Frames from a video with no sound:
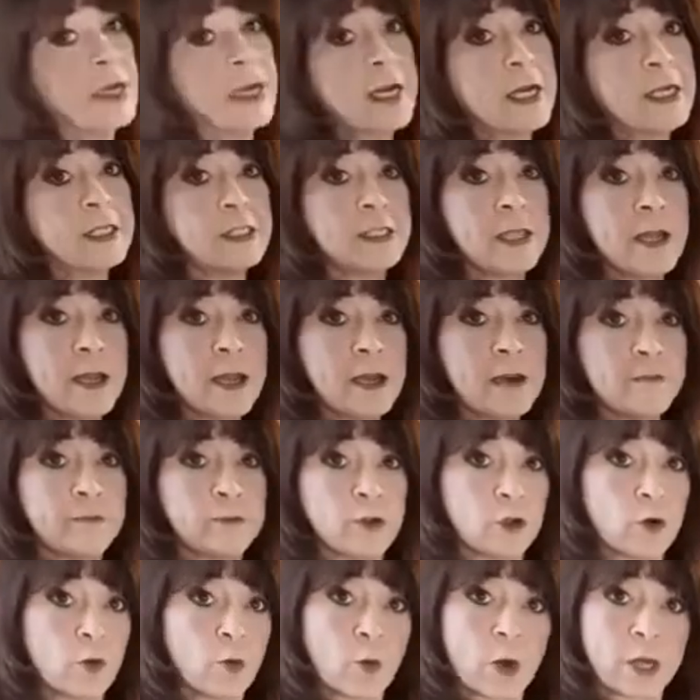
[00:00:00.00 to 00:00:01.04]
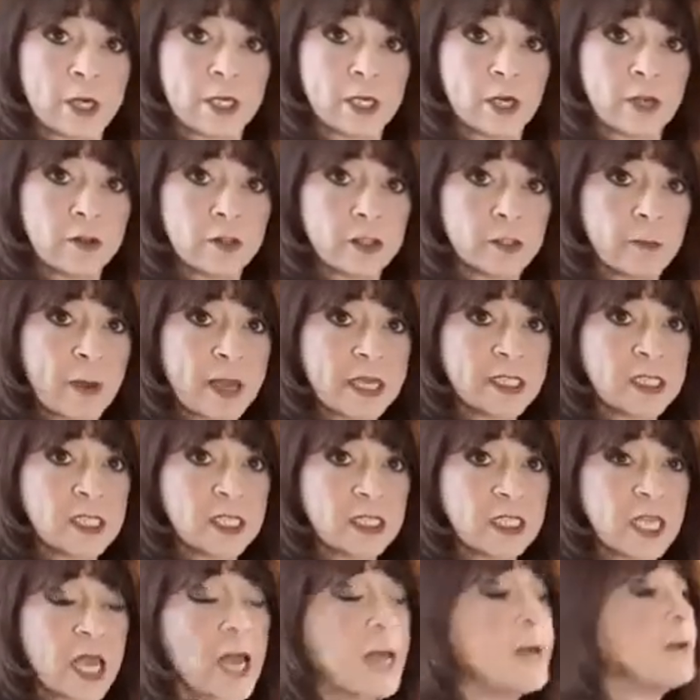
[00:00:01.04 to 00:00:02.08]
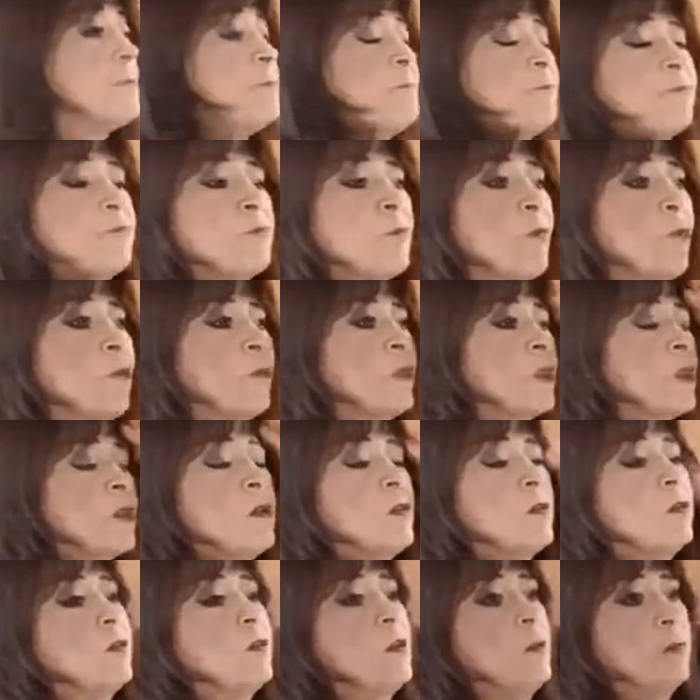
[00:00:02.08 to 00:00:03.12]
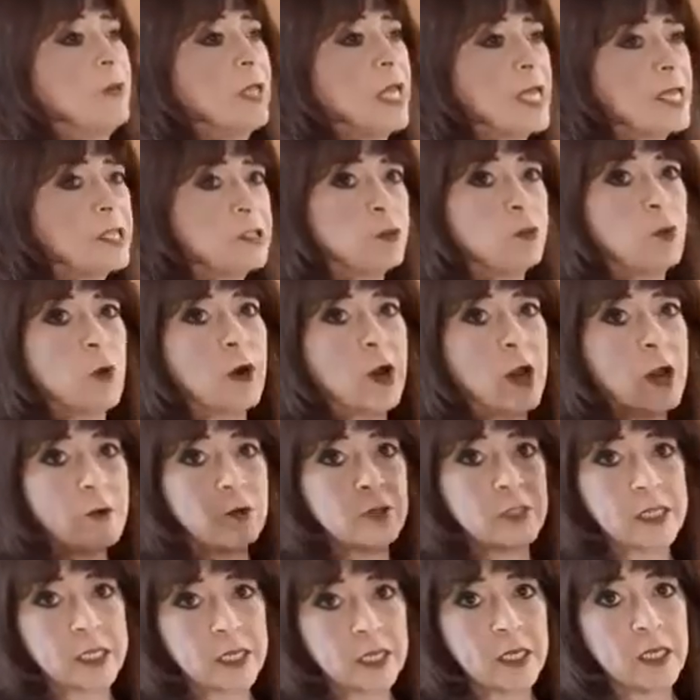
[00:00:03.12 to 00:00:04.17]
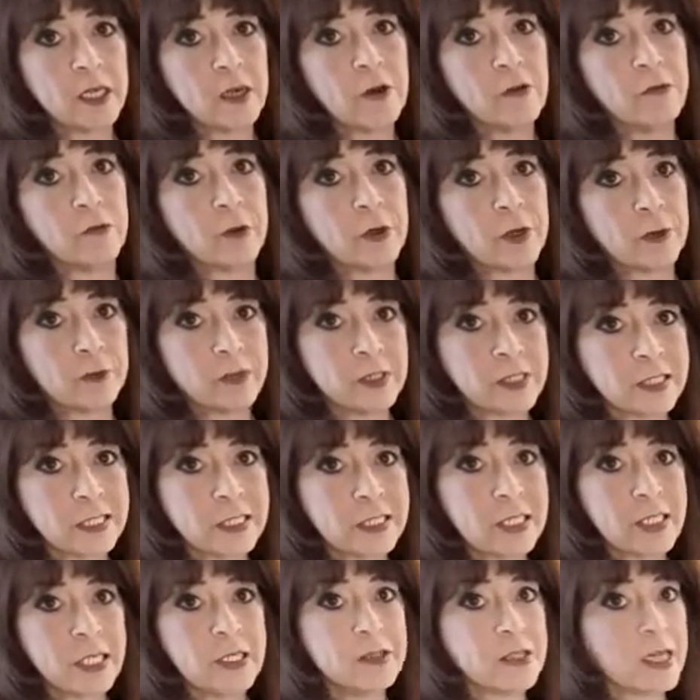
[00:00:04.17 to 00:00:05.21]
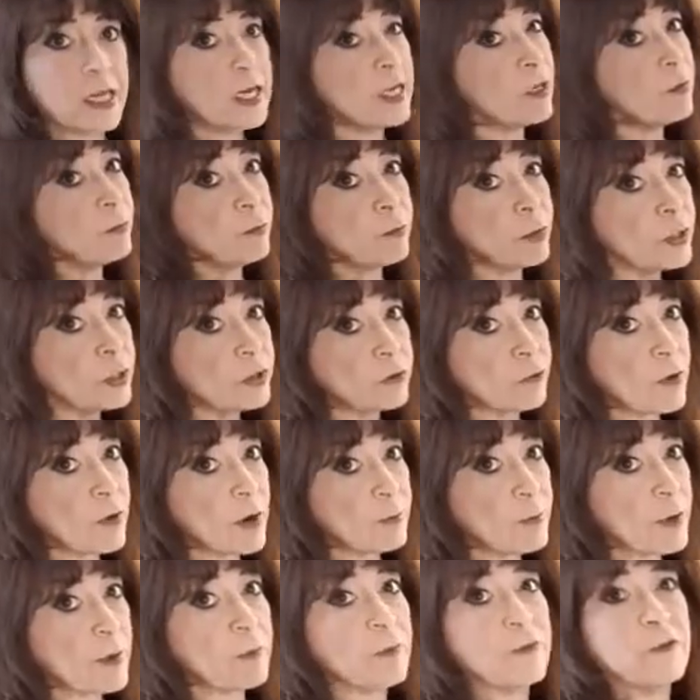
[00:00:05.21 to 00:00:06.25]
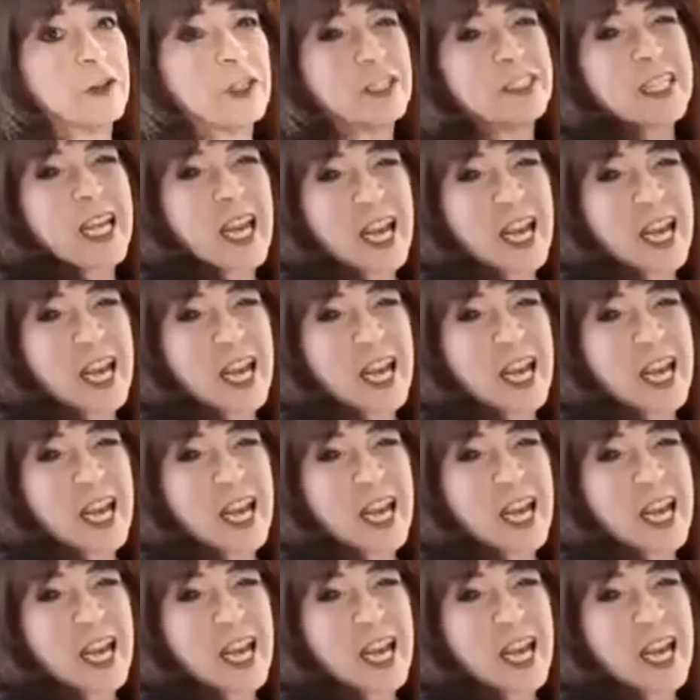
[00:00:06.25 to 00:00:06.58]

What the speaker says: I said, if you don't want it on the spicy side, the place where I was thinking of when I was a kid, they didn't put the red pepper flakes.